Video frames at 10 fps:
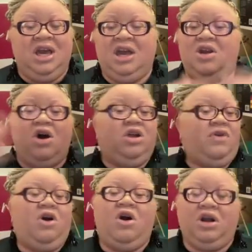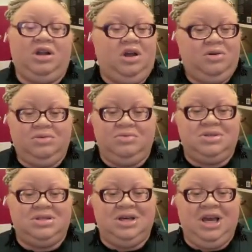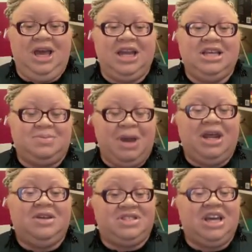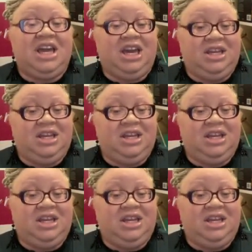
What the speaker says: and all of her art glows and it's made out of sand.